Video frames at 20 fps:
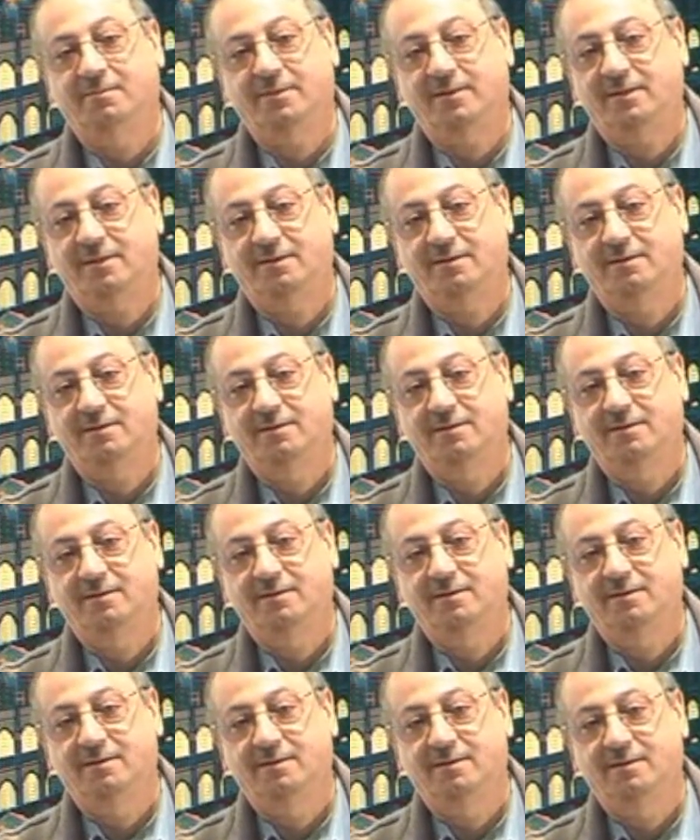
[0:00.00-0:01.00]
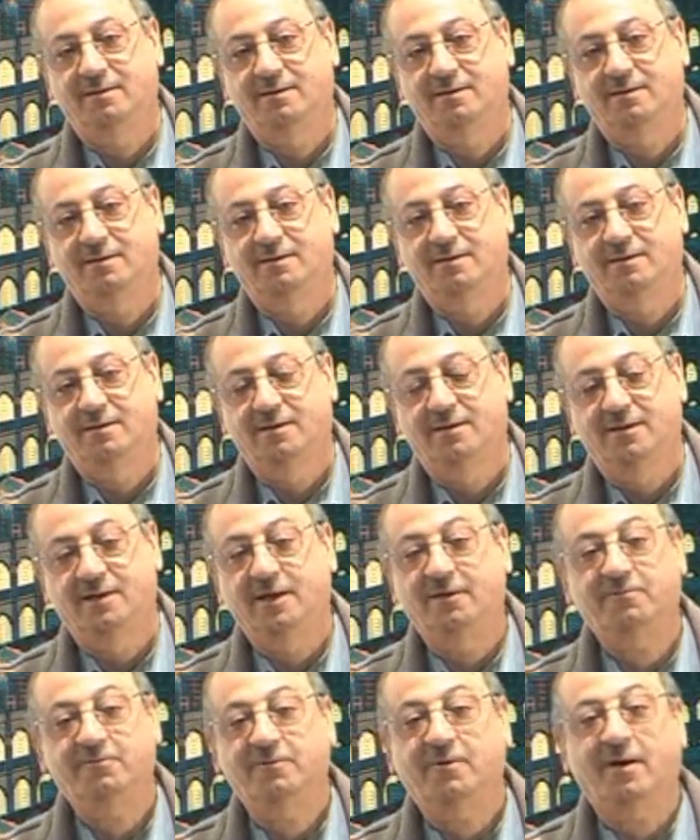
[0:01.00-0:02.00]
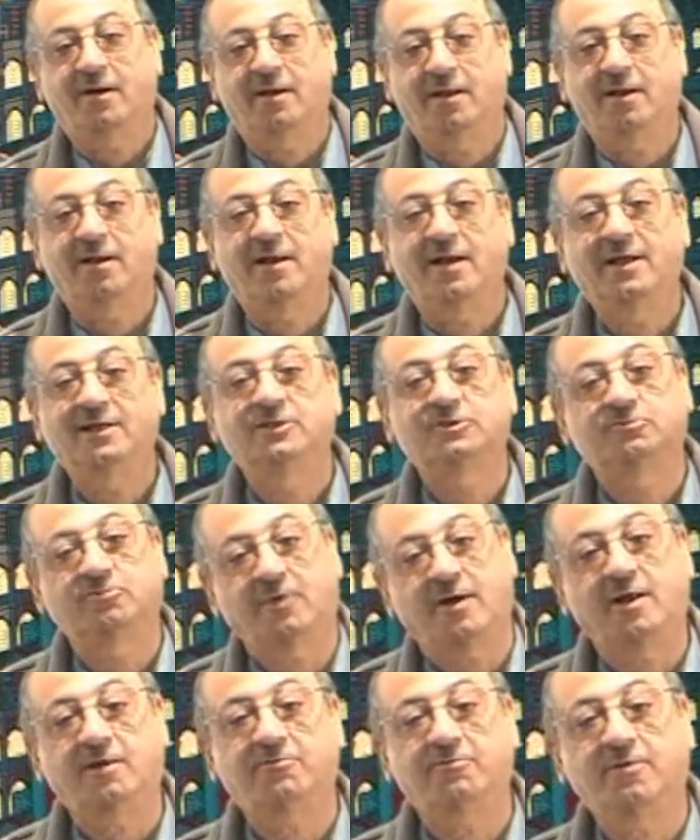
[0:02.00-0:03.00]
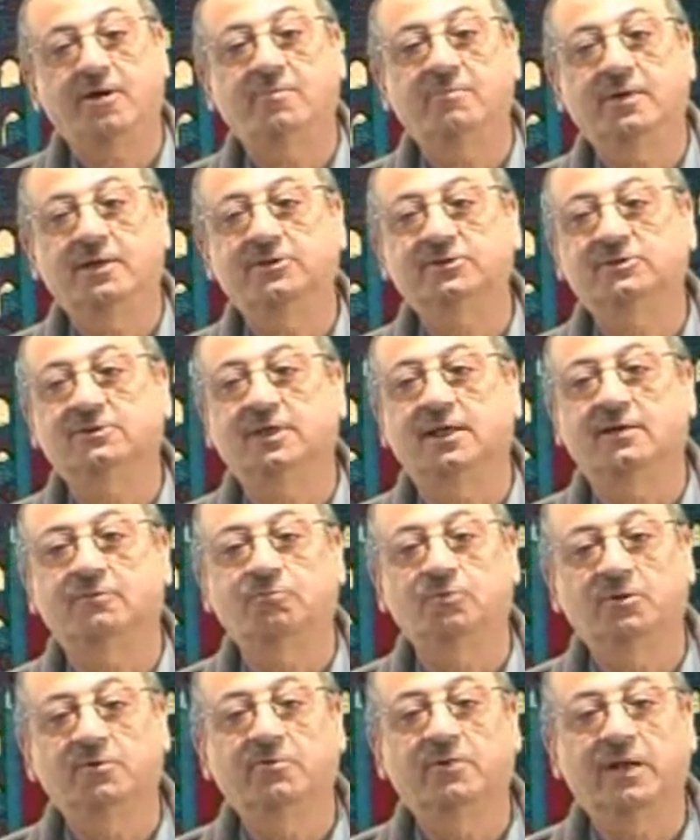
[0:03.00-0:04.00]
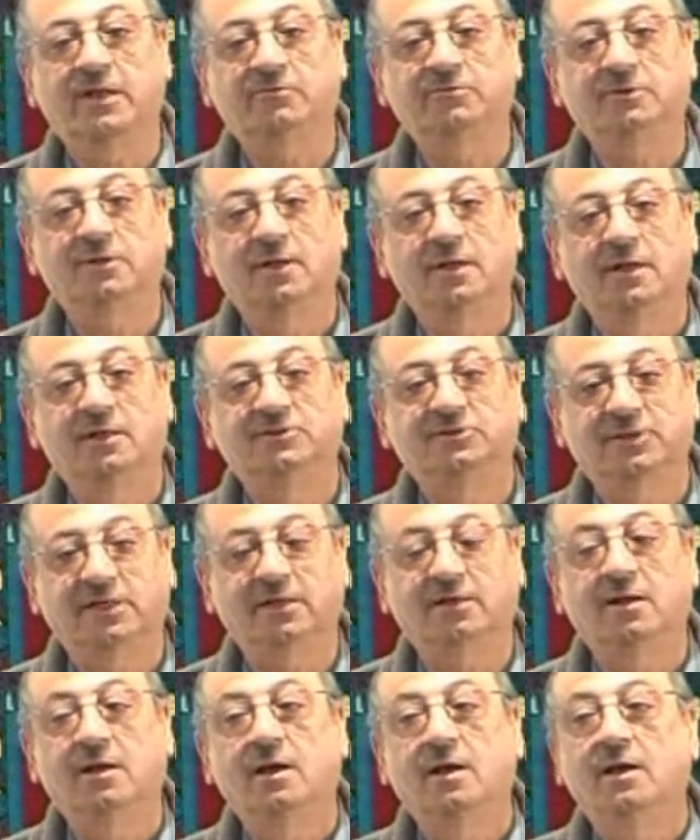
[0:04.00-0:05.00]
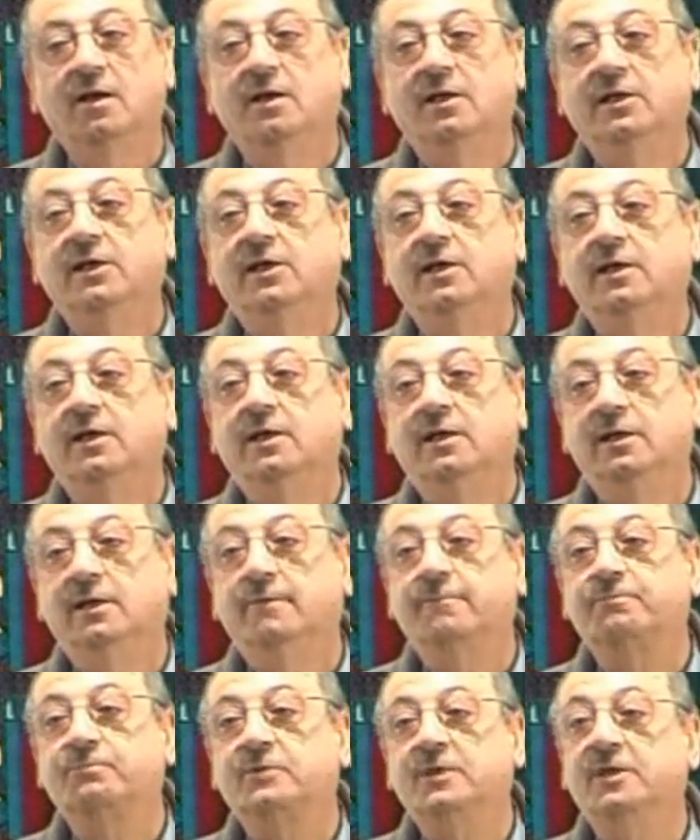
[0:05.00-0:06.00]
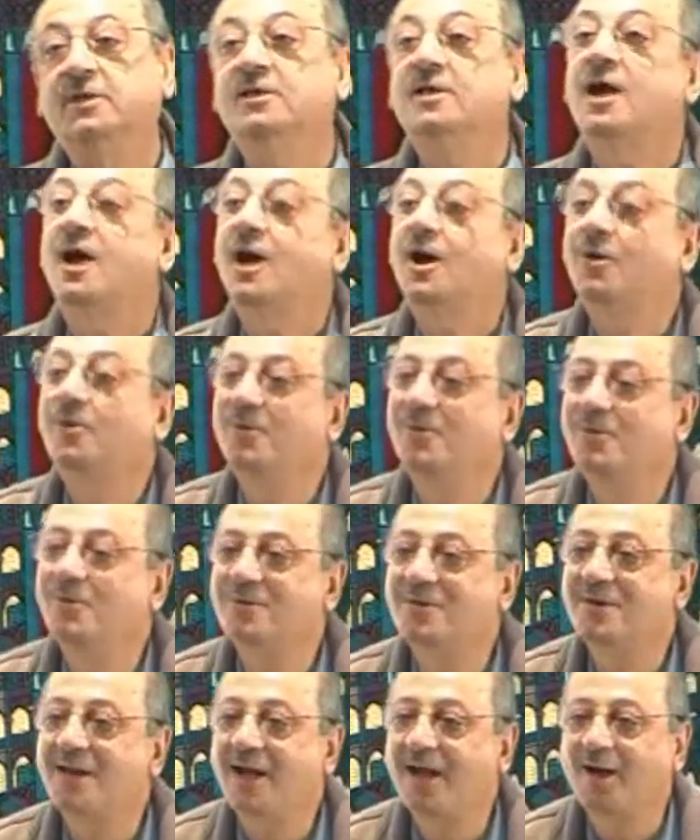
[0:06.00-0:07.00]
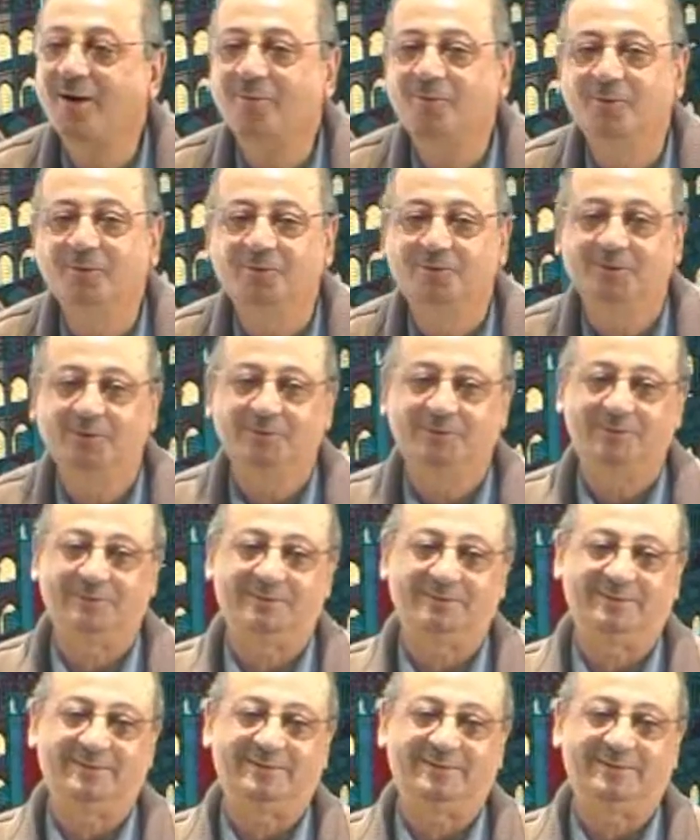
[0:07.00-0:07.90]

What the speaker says: Brother. If Allah is far from us, then we would have said, Iyahu na'budu.